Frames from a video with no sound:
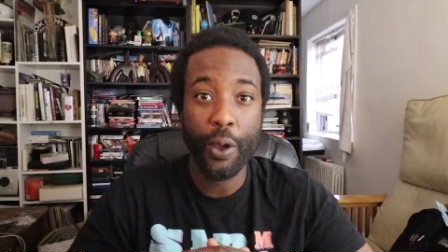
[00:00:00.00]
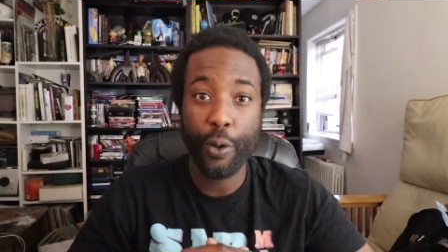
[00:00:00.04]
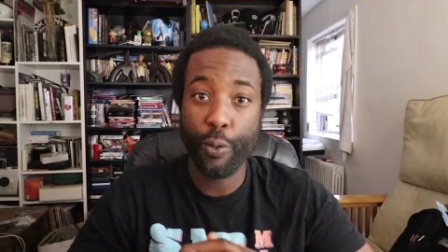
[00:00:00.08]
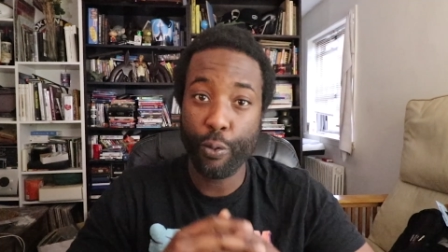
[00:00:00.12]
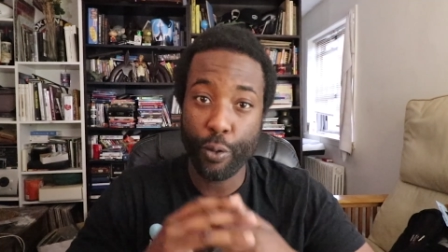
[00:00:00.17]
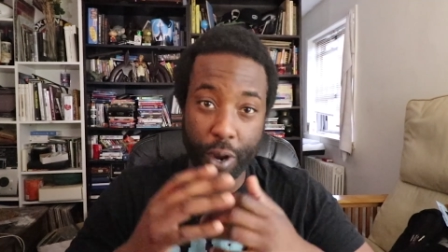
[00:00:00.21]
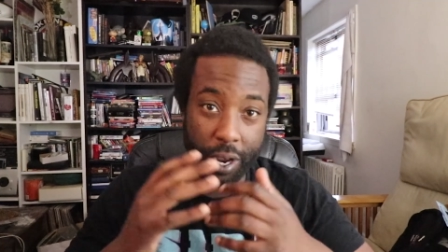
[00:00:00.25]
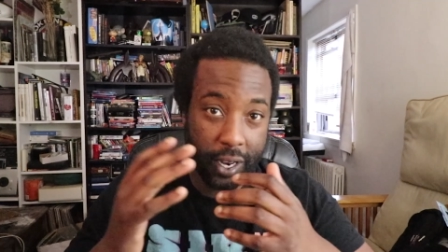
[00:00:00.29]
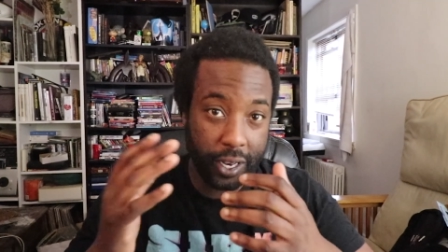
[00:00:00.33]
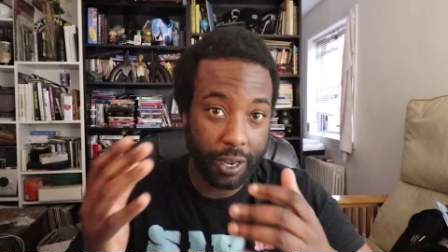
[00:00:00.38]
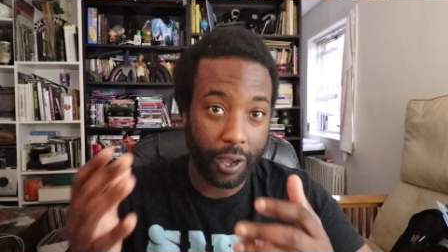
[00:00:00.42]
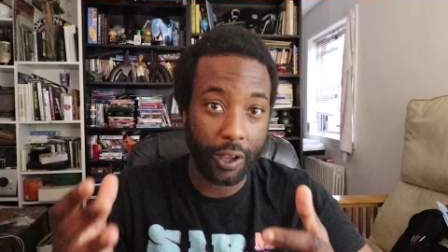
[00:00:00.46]

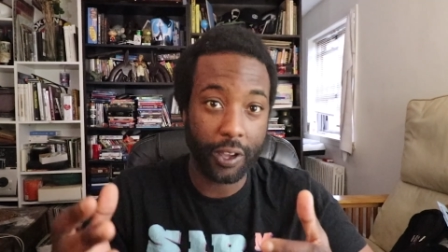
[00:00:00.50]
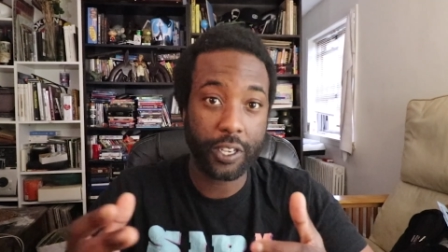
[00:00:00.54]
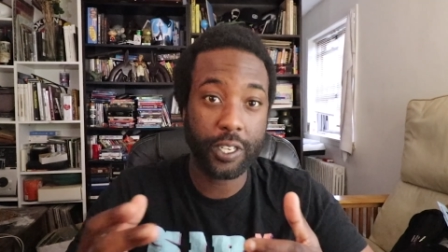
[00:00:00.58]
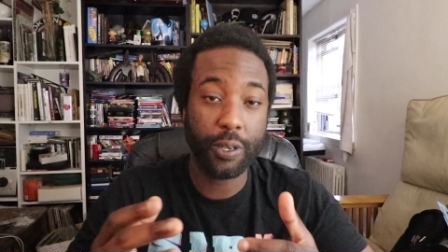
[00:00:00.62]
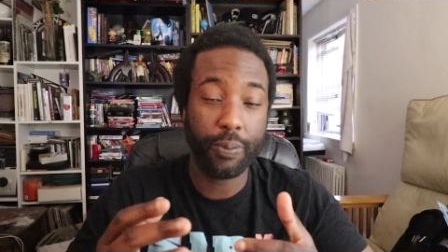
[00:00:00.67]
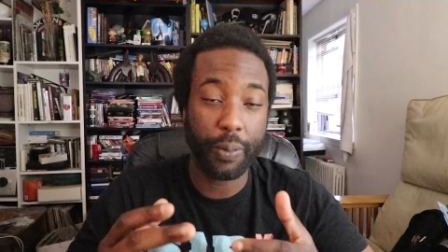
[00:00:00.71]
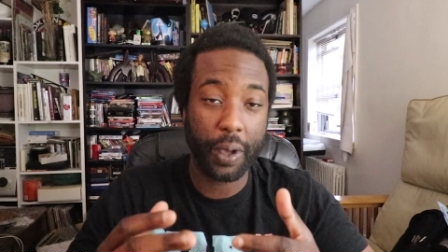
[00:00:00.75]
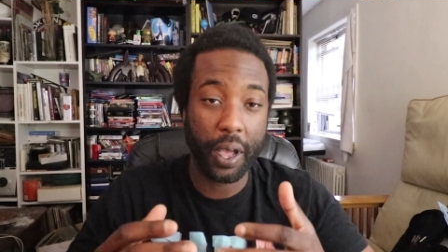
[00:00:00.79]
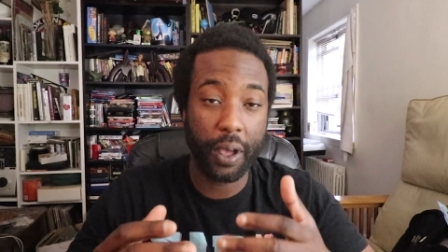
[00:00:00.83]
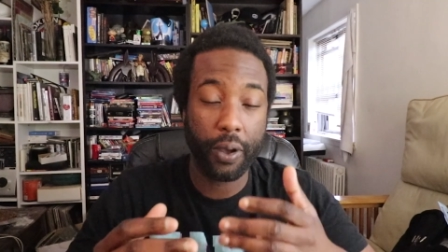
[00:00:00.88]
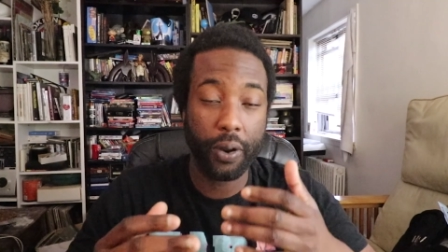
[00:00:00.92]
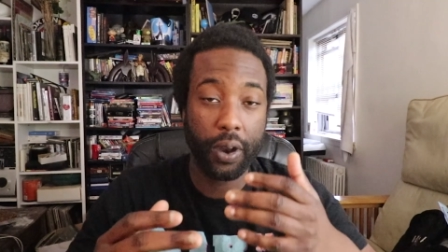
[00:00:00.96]
where he talks
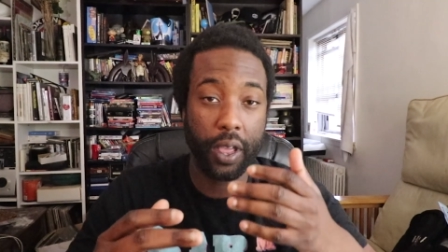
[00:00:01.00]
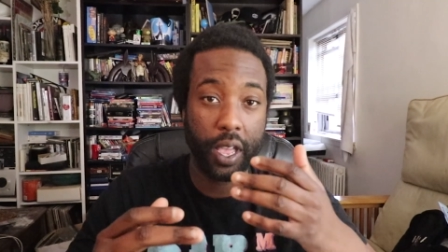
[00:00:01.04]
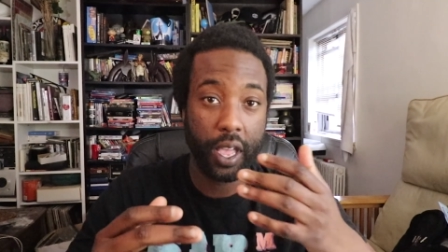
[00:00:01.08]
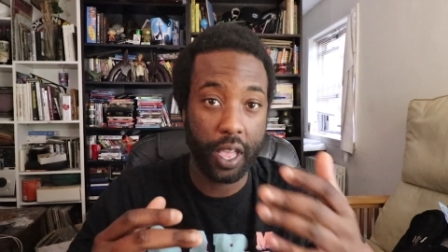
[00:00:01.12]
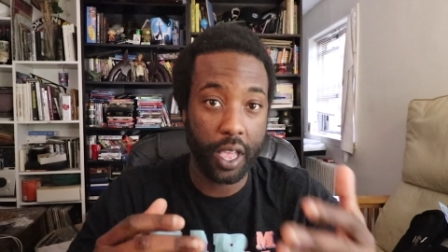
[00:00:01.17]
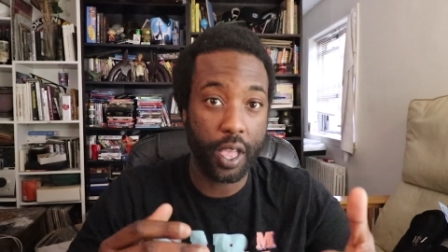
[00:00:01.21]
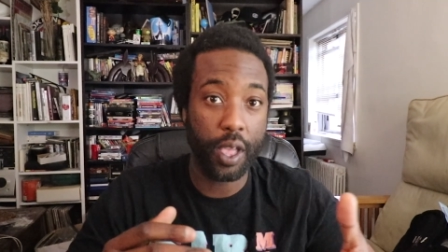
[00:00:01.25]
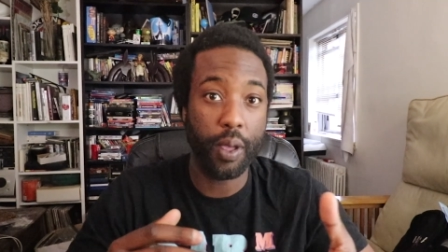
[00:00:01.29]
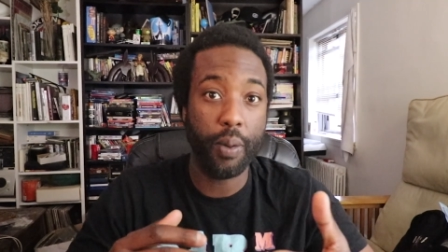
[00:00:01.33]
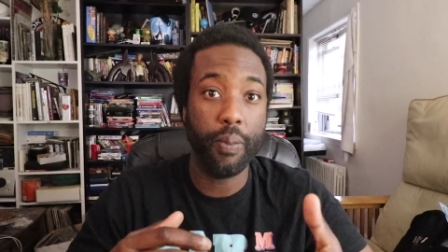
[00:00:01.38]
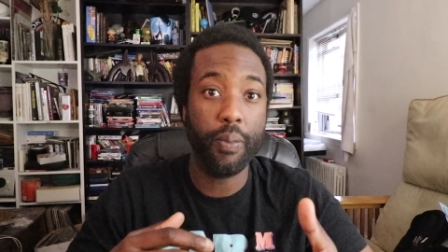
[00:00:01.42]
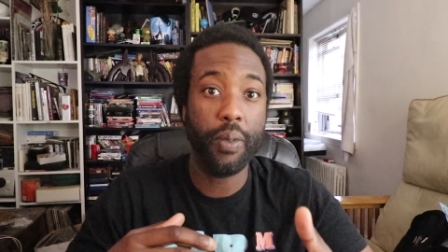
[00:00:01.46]
about
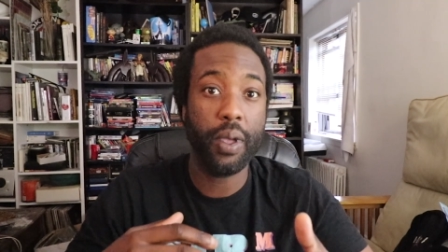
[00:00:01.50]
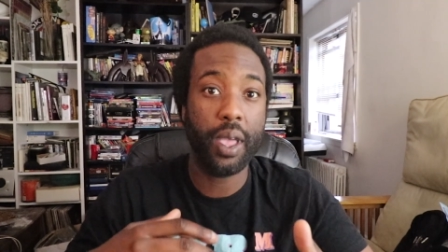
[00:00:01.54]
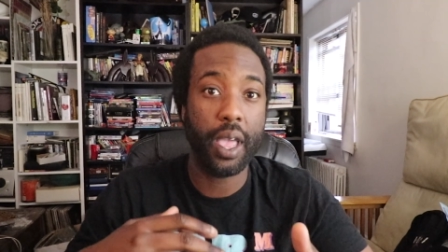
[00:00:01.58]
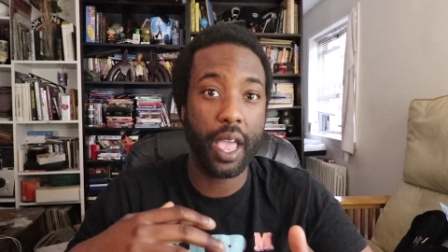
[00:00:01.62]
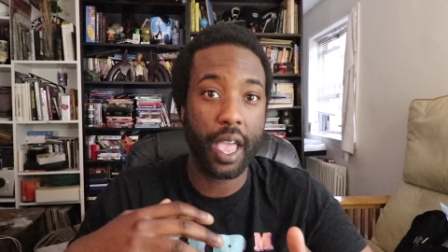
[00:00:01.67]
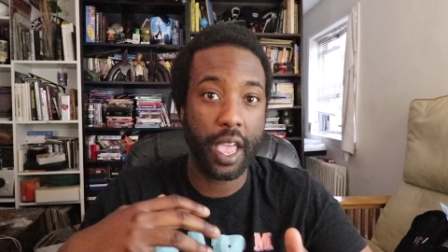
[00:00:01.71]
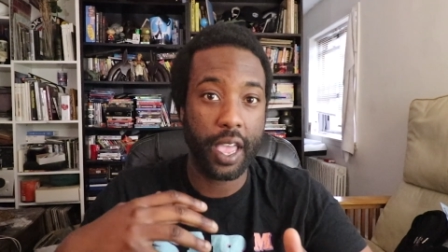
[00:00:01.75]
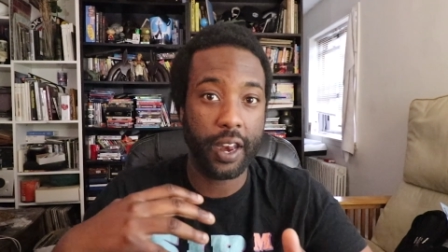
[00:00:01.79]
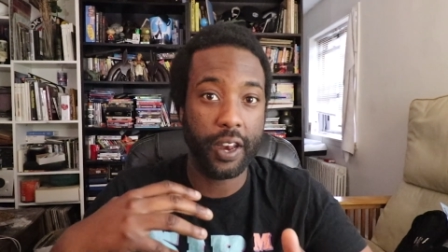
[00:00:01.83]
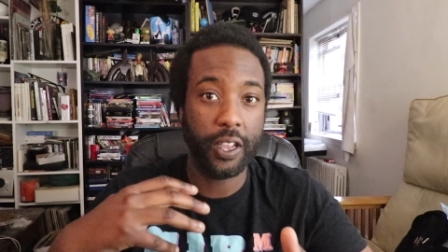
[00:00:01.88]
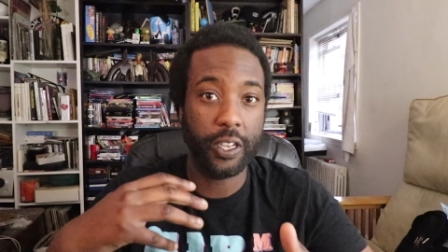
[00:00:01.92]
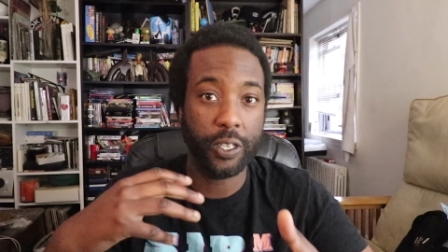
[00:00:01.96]
him
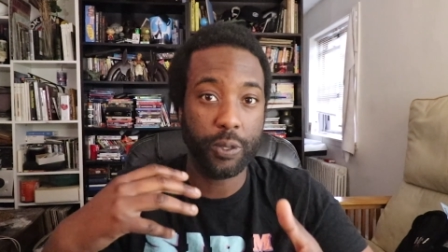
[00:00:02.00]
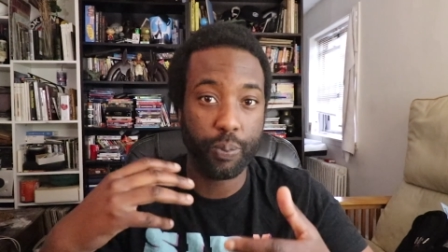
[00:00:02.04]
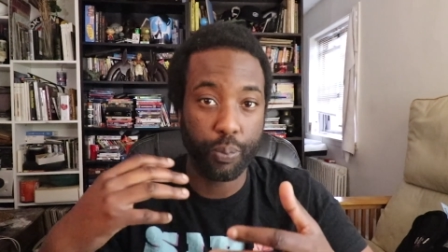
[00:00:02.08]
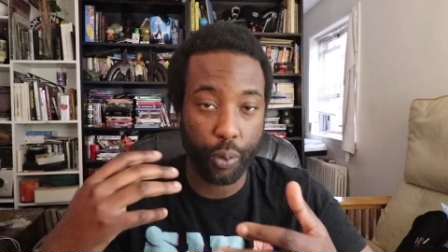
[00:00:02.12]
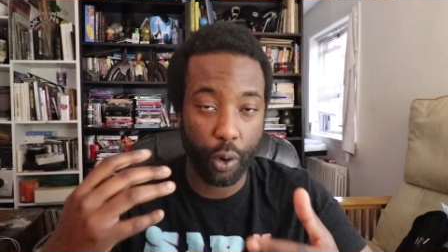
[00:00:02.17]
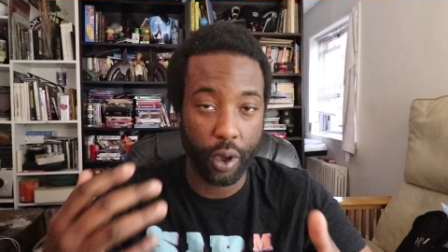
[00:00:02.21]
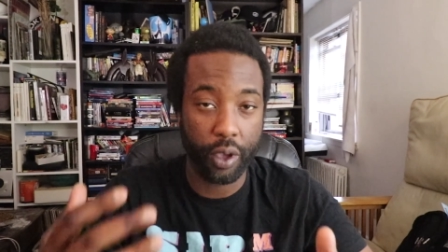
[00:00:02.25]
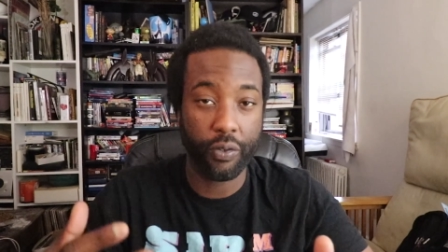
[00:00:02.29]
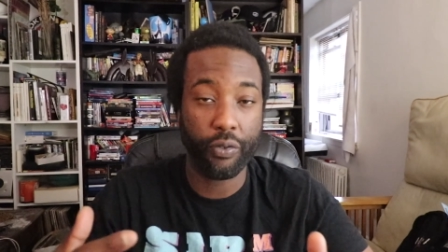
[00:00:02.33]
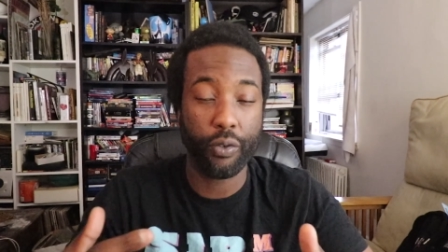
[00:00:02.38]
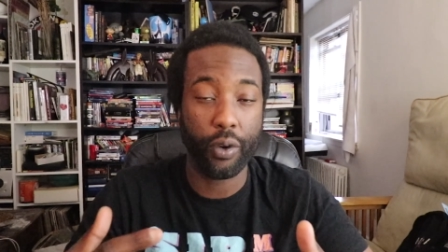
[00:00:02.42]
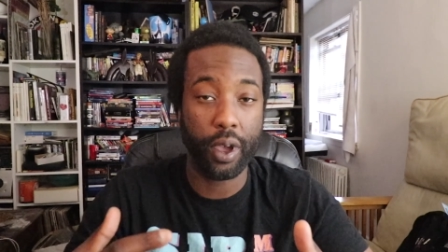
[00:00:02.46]
and his
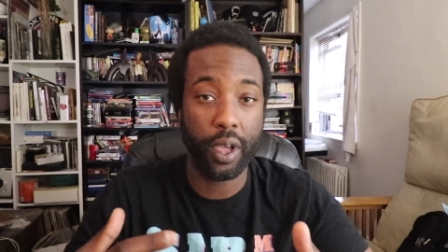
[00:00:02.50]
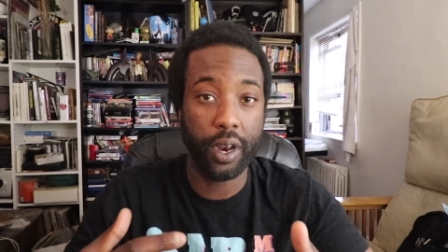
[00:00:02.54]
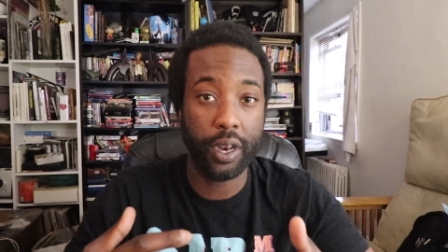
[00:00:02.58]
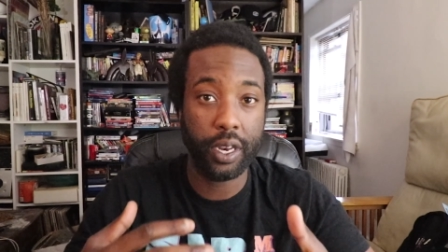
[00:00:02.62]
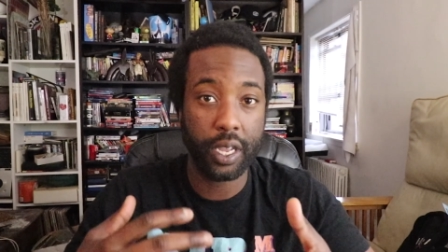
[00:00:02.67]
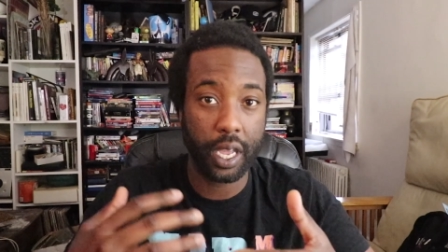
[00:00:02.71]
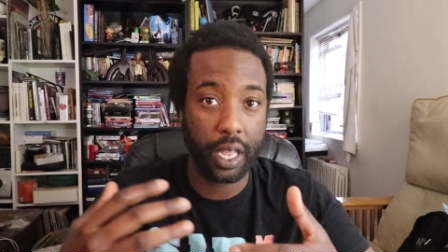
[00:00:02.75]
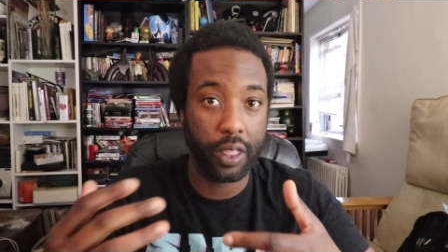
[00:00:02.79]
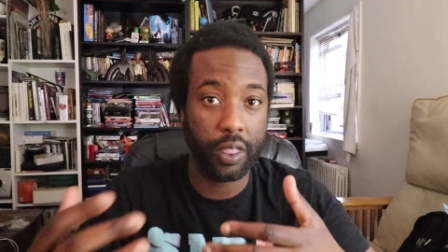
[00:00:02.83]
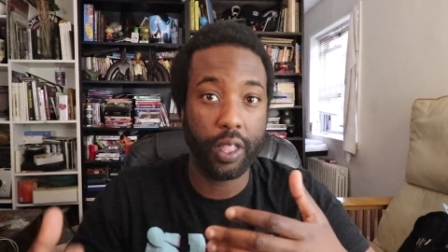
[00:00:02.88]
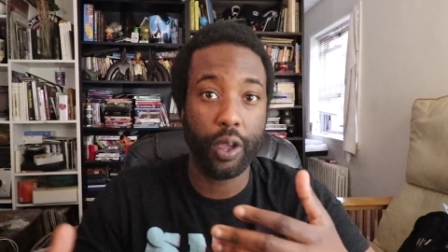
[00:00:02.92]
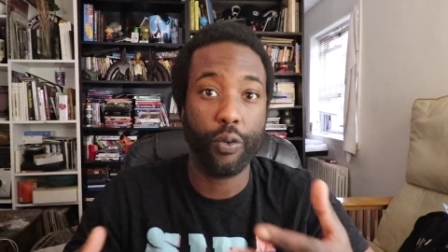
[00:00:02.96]
boyfriend
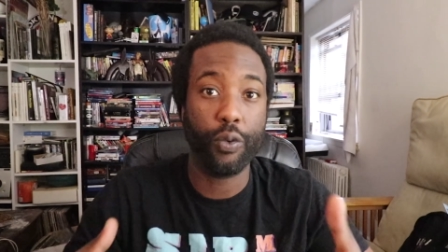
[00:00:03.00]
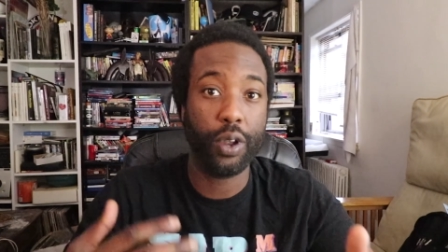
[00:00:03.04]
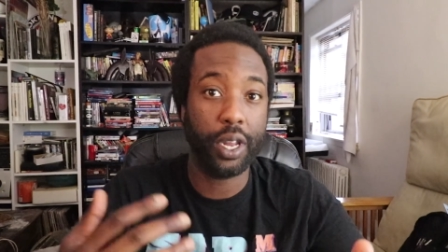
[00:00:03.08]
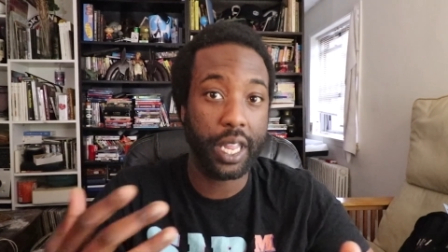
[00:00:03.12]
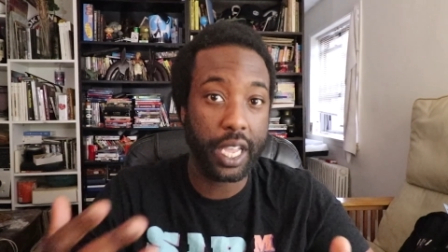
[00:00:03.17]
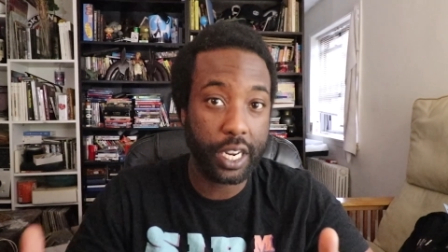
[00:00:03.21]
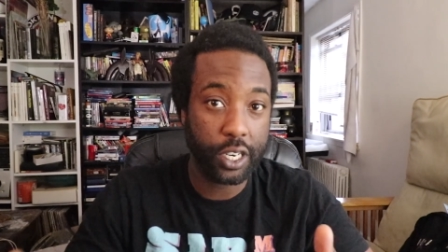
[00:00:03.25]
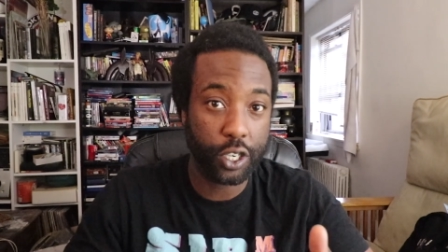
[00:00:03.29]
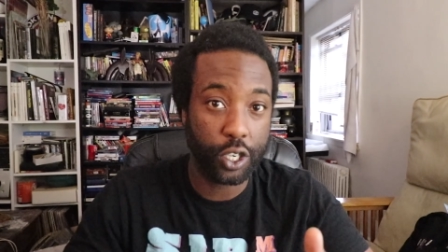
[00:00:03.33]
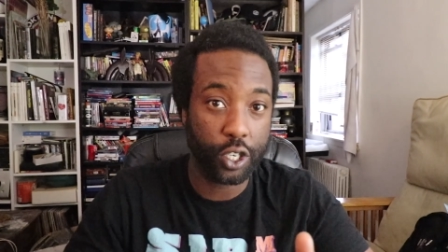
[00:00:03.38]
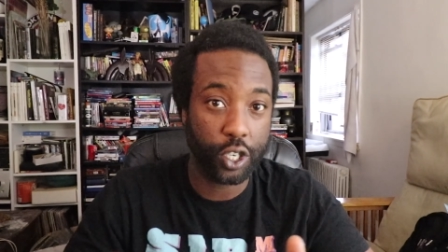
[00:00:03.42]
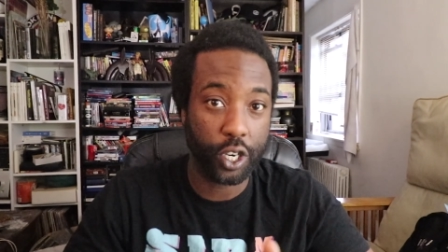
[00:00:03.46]
in their
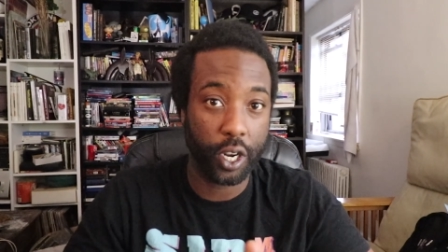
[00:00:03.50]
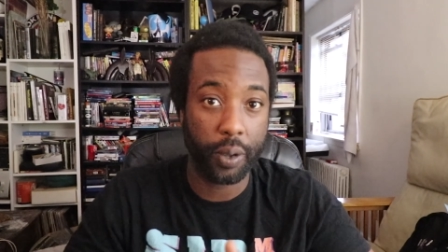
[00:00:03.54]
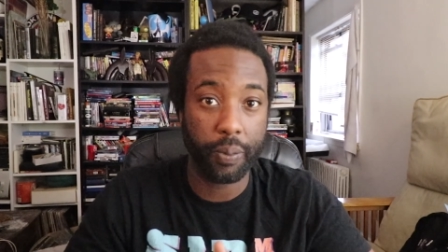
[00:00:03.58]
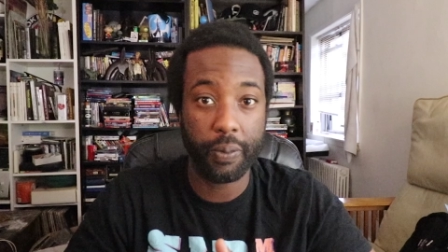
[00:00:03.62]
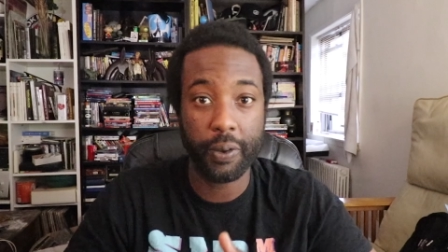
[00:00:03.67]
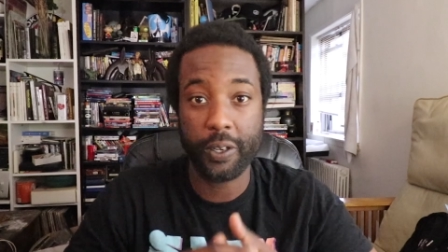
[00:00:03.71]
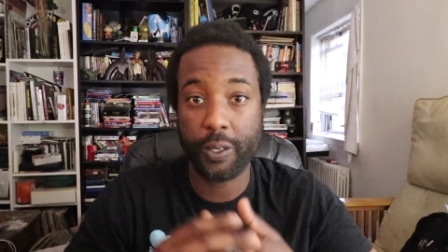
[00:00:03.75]
relationship.